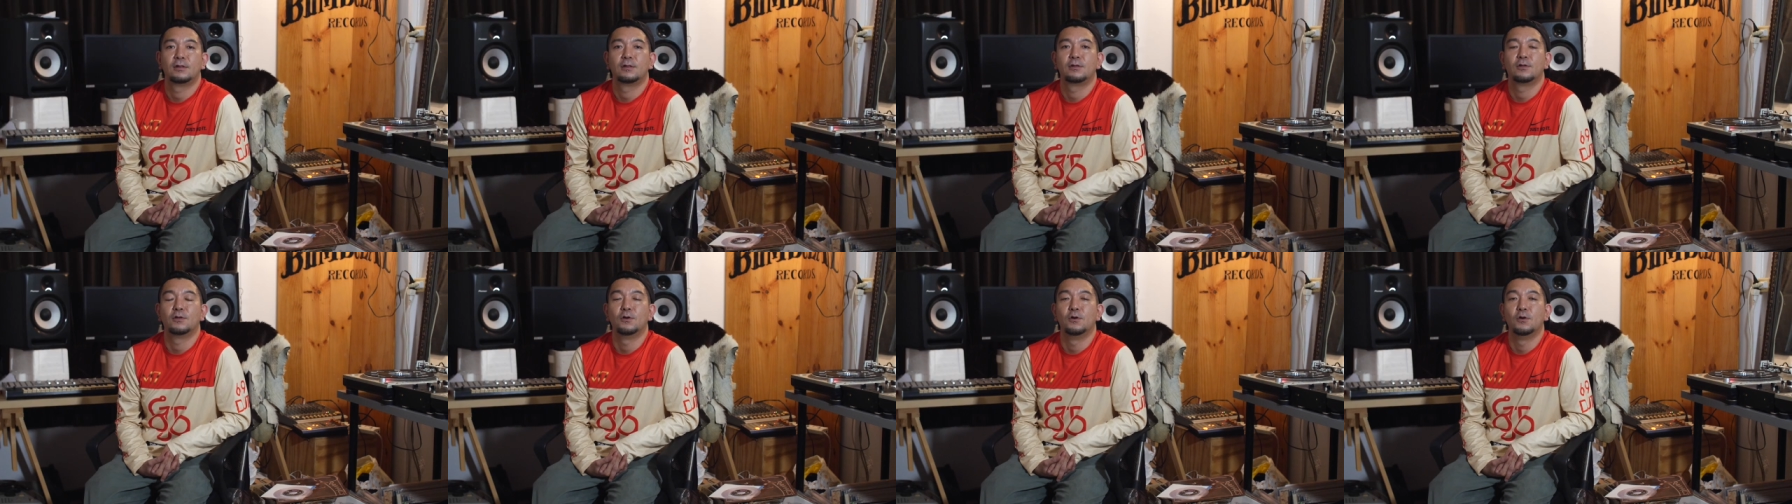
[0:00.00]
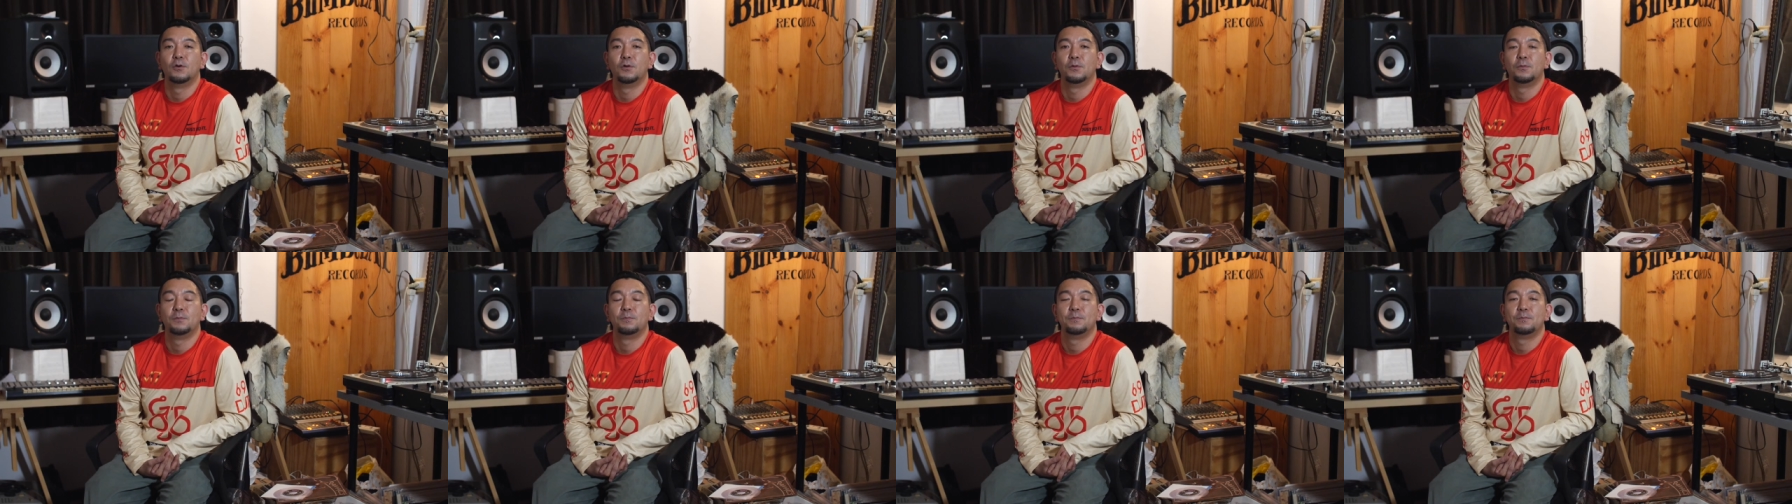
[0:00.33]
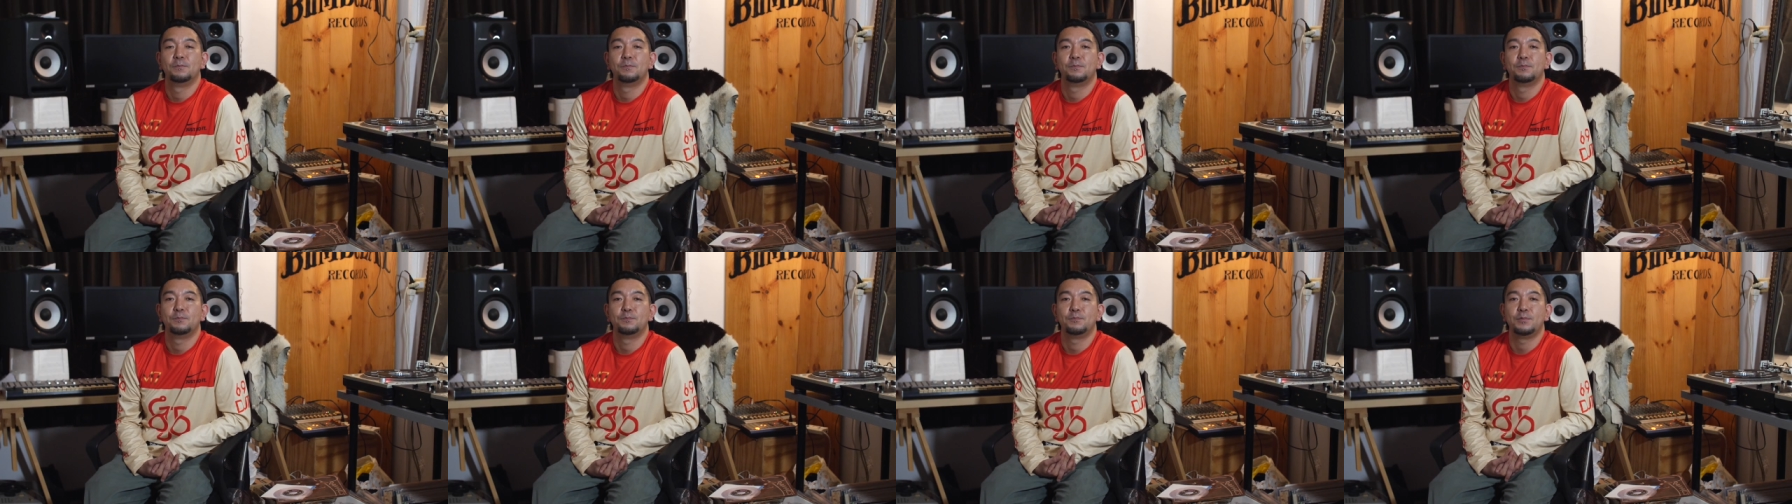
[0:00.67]
so
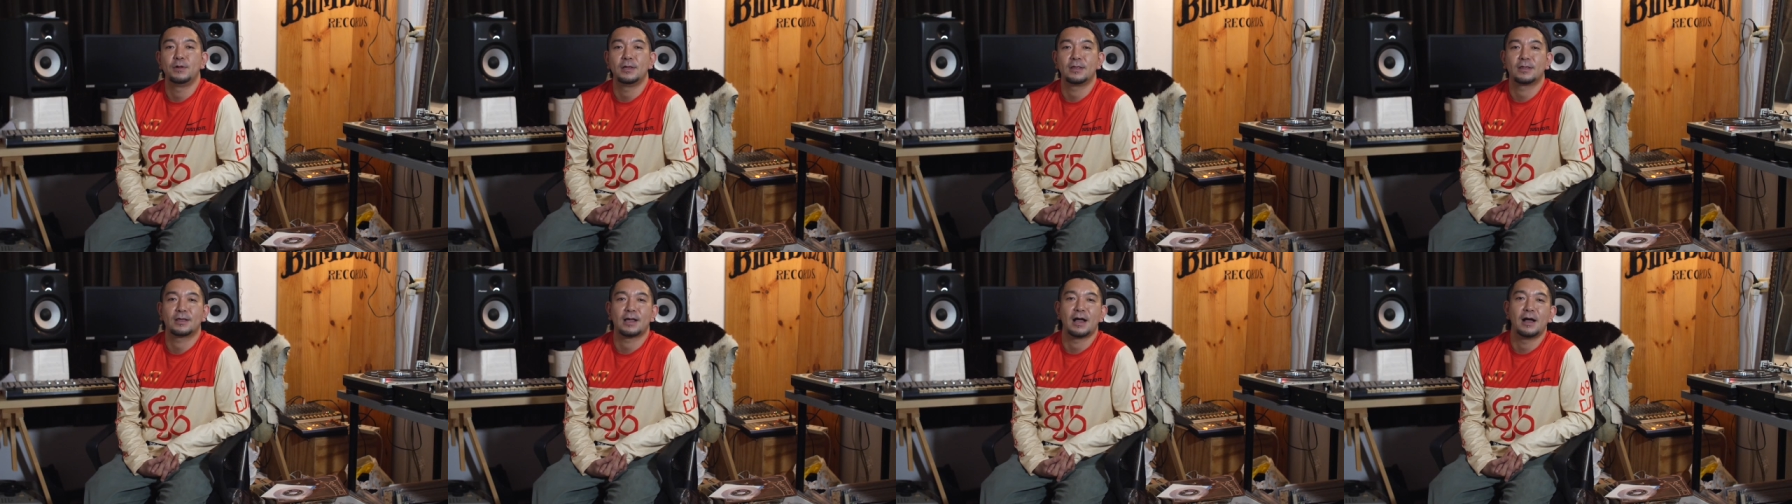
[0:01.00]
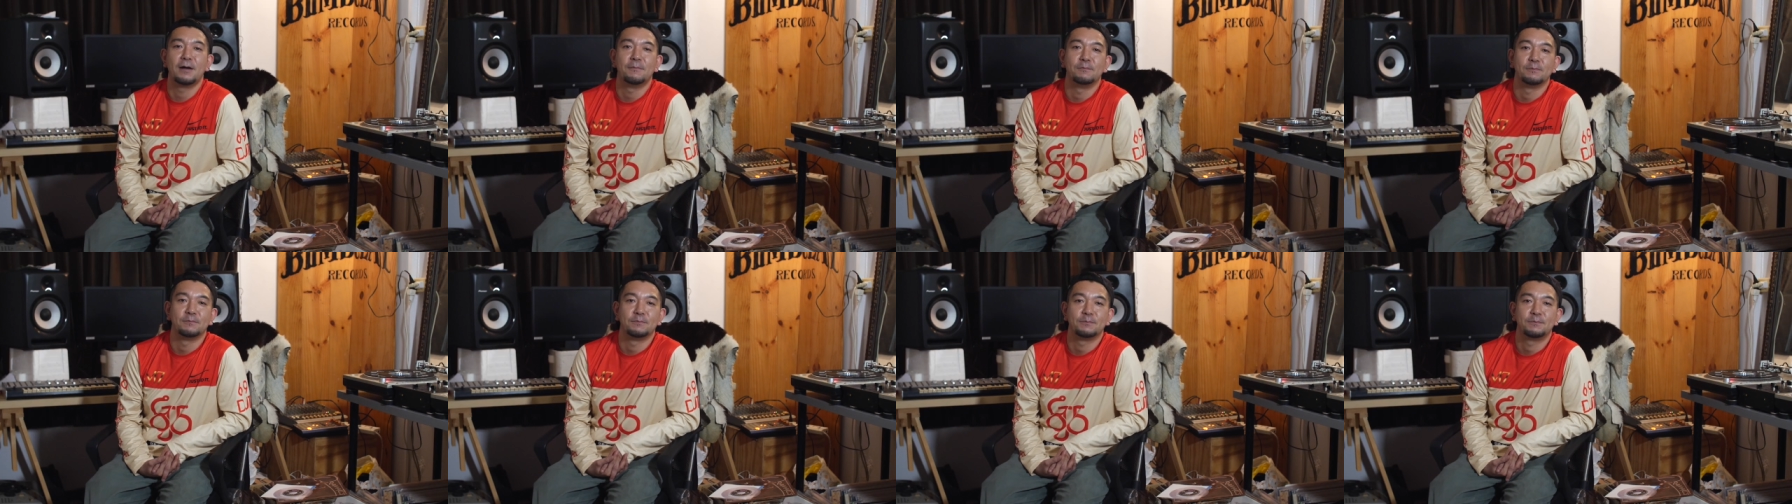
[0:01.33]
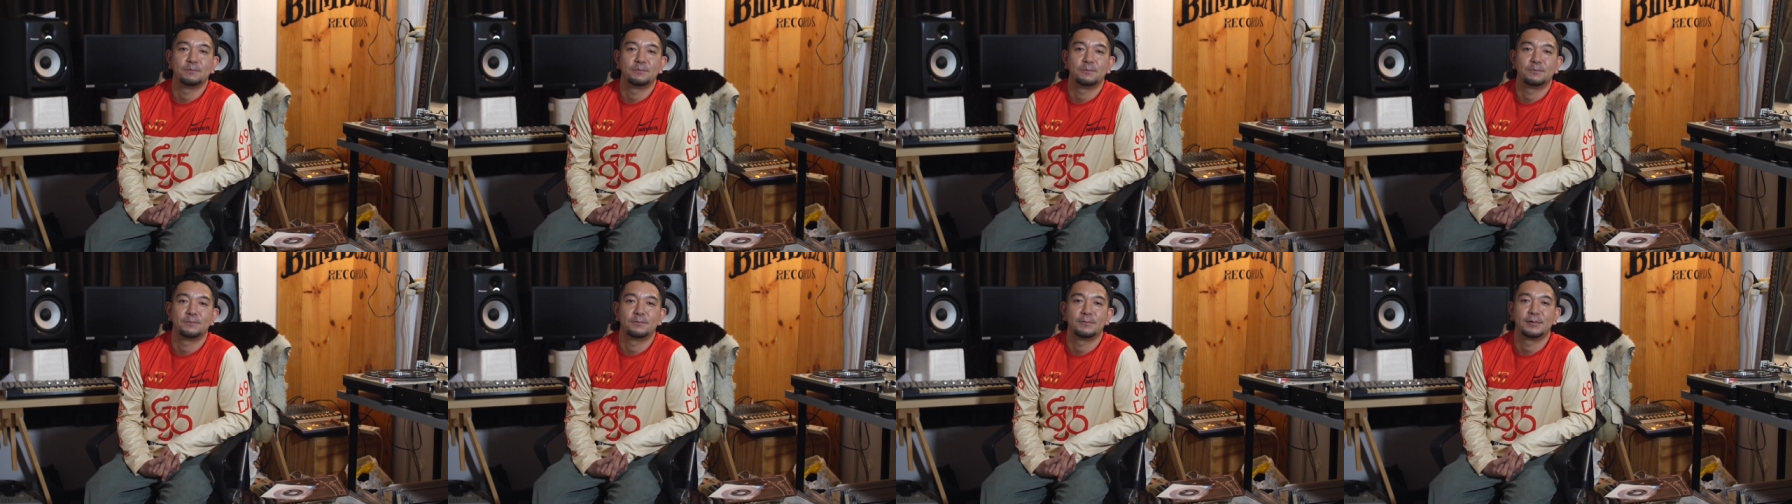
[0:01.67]
please come
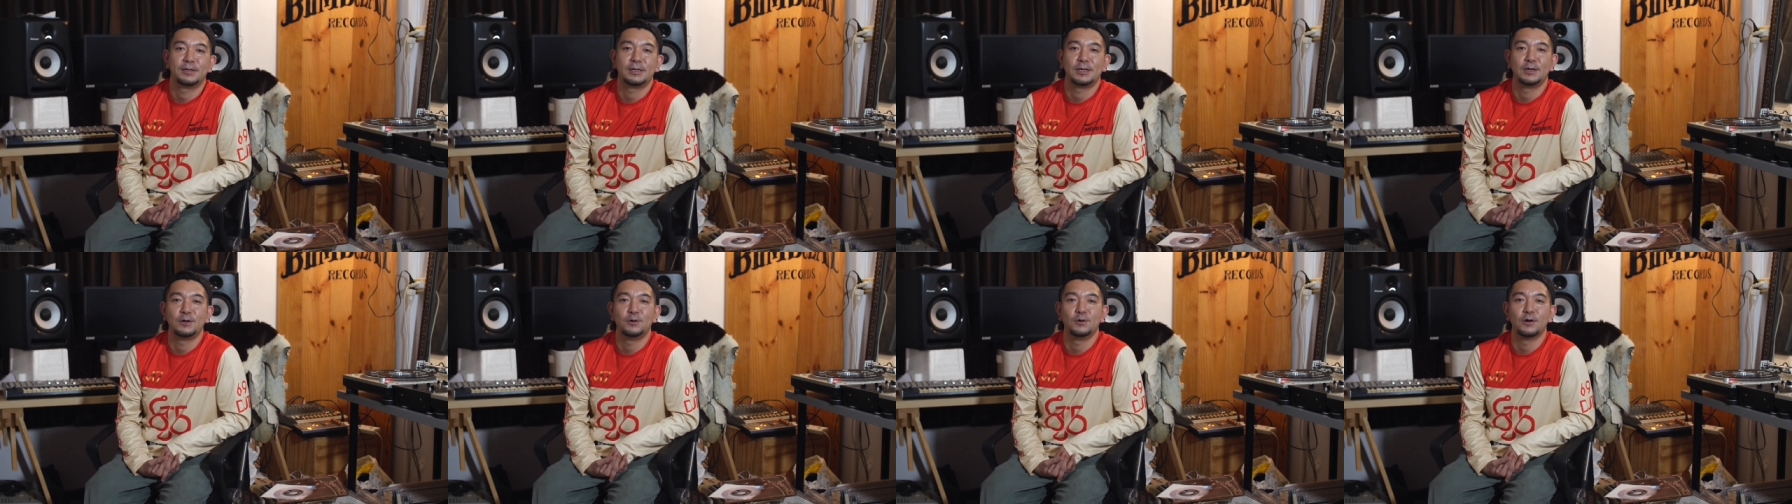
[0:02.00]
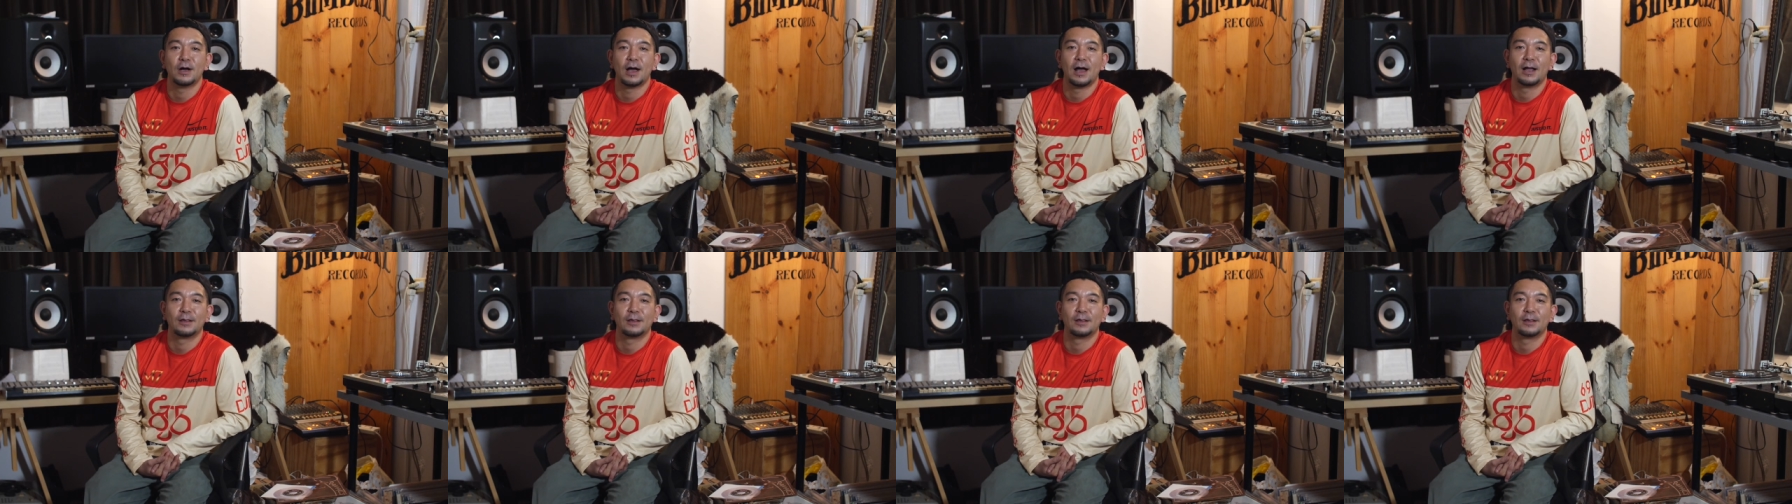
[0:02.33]
see you